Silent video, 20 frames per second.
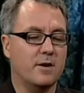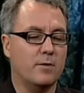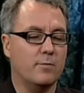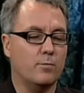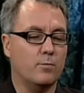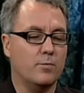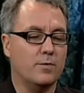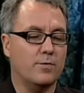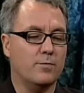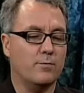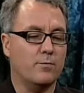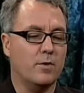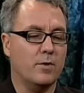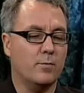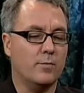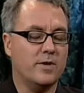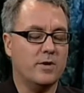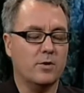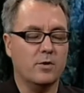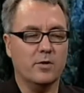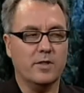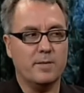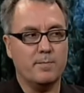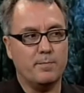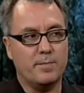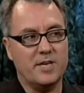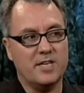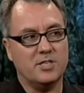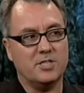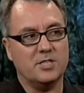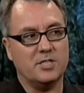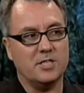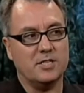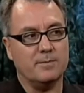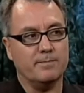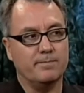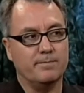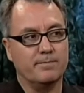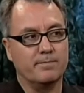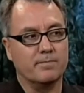there with what we call a beat
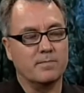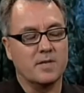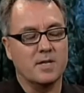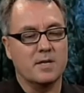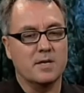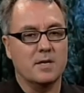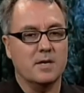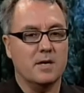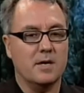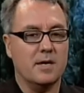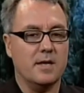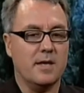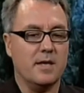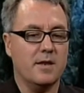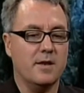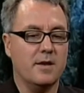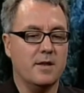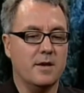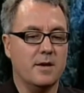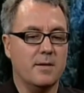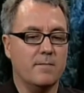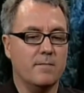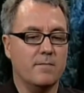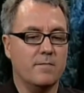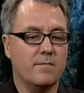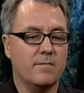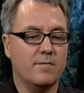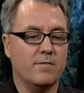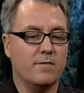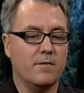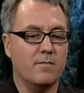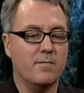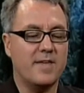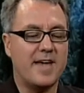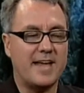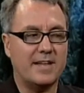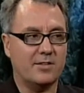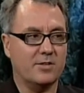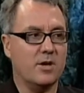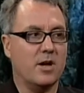sheet, and um, from
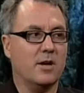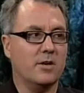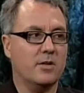that